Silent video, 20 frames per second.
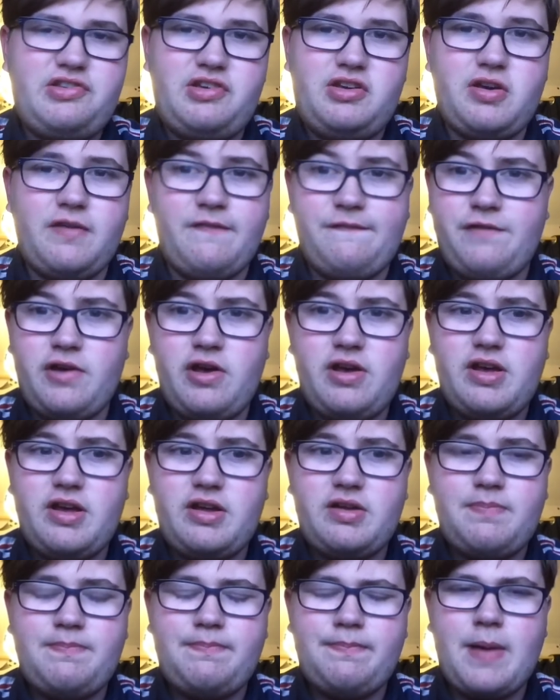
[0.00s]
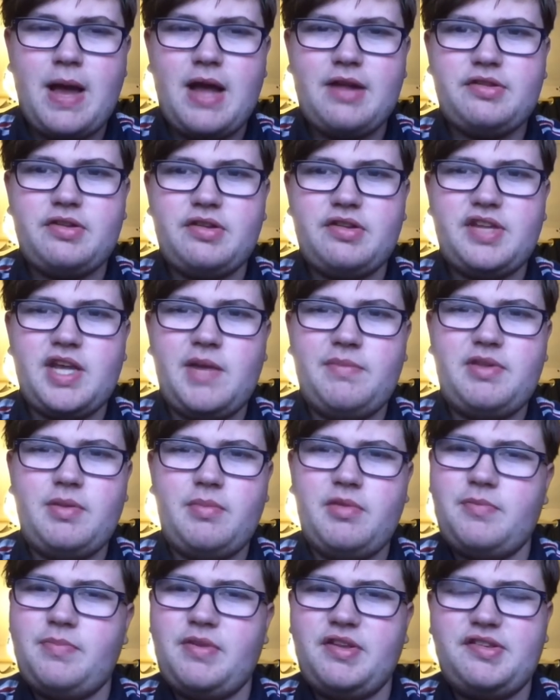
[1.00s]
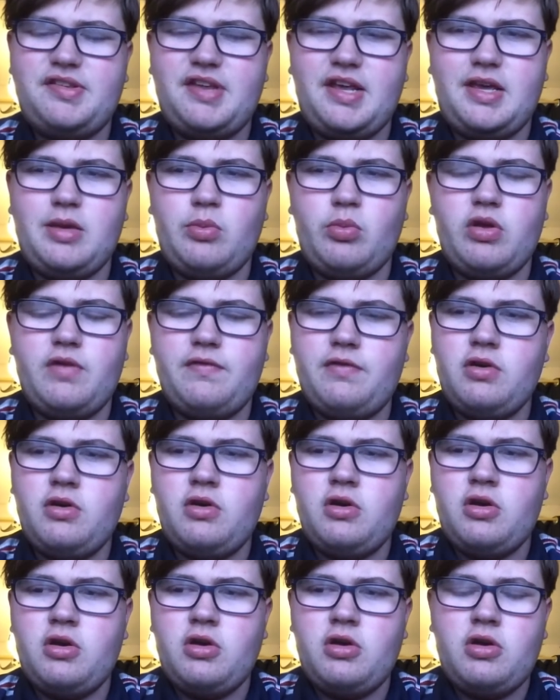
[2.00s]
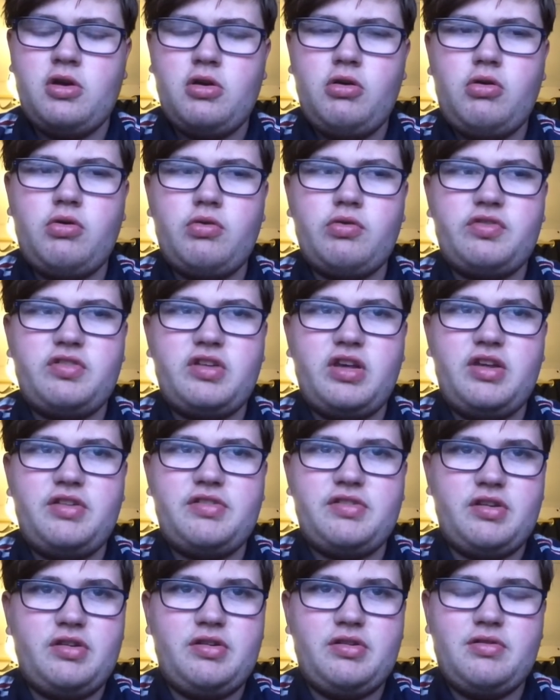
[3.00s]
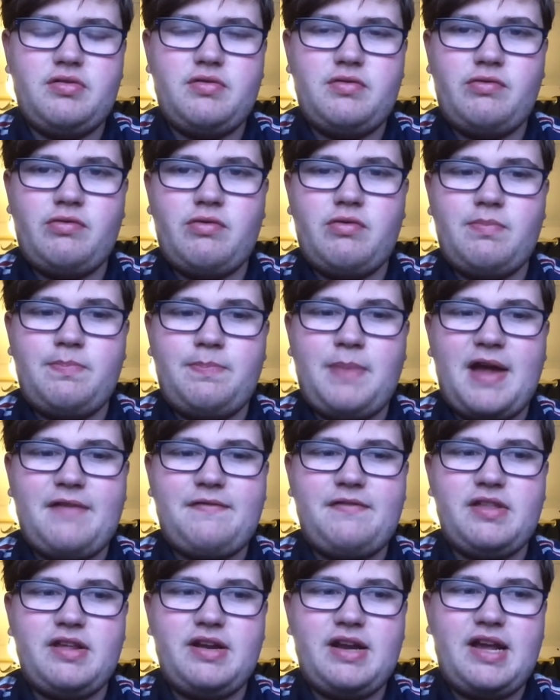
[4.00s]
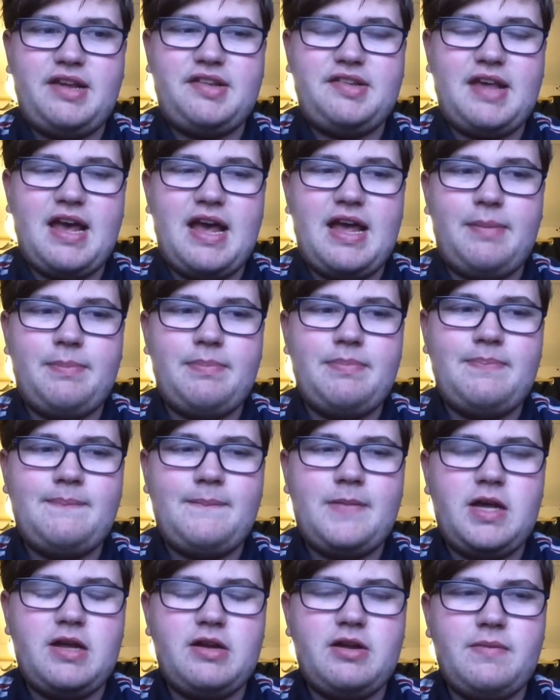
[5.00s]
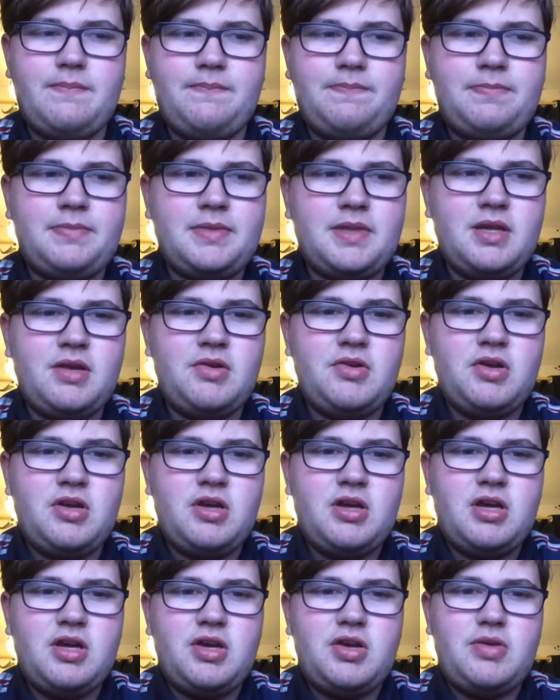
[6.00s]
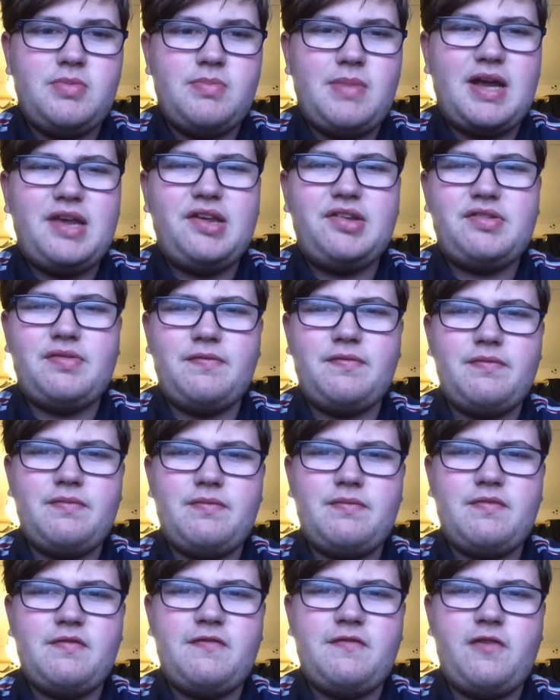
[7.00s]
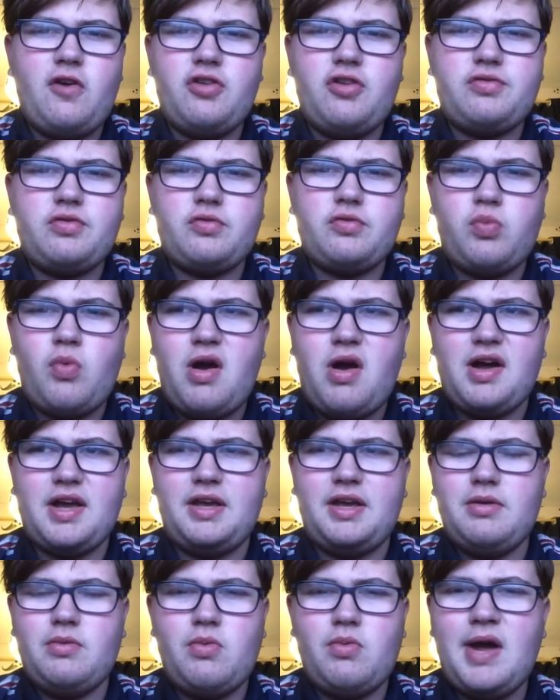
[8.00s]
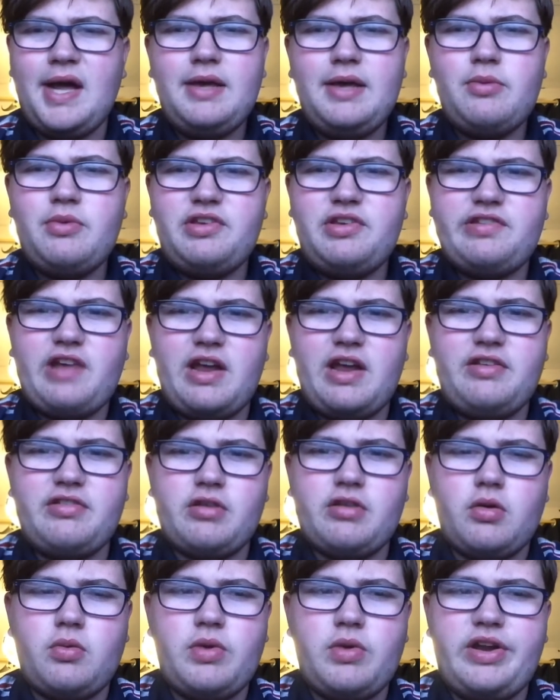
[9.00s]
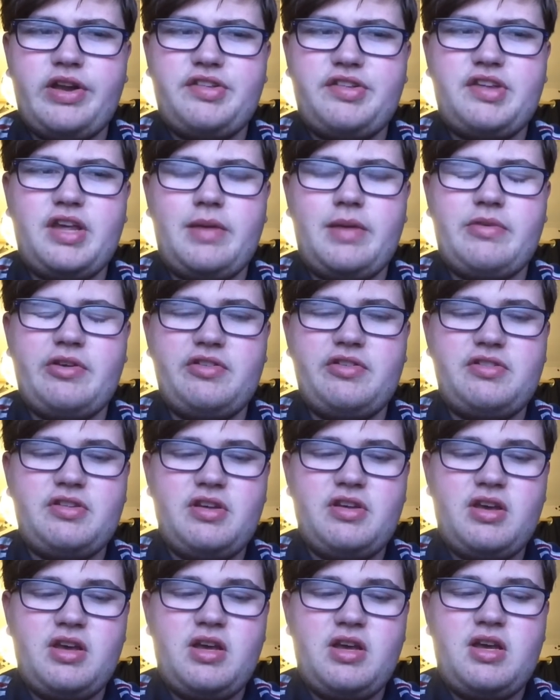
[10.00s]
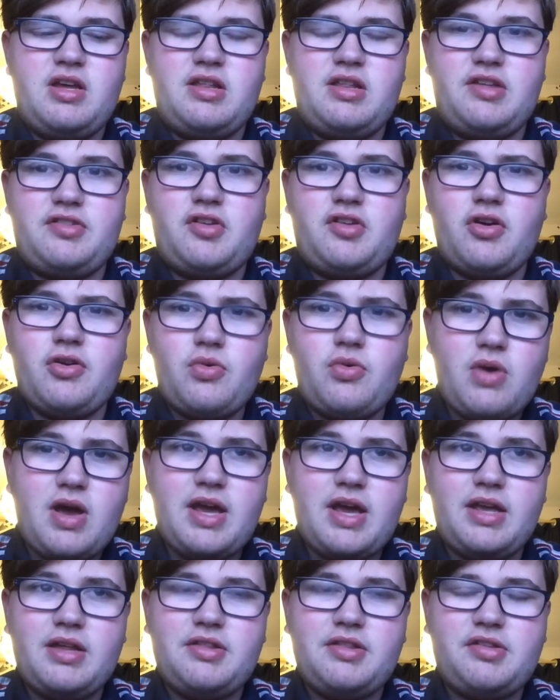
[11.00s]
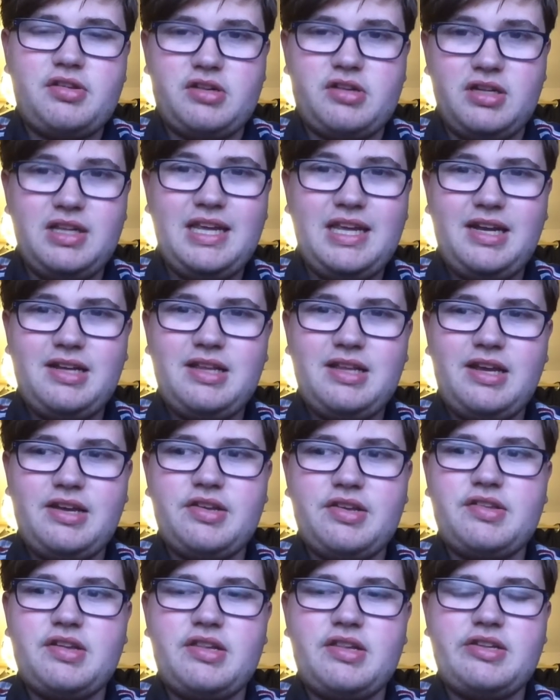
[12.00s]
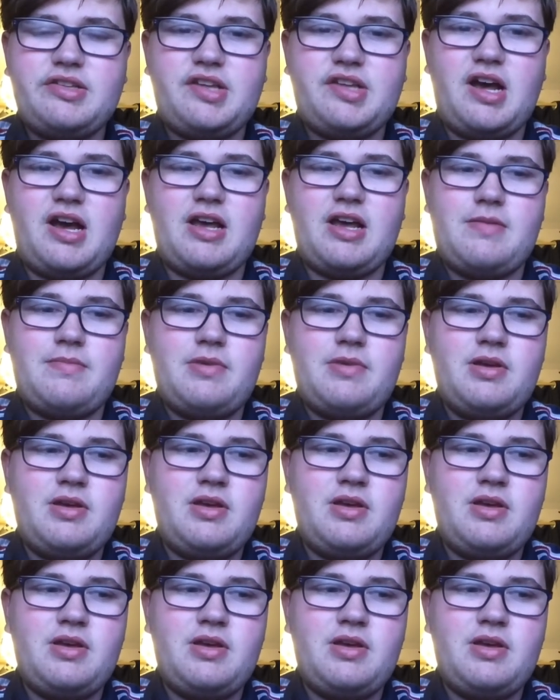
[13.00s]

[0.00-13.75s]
converted back to the same team he's been sticking with all season, back for the next game. And um, my instant thoughts was why? Why are we changing a winning team that's that's gone away to the league leaders at the time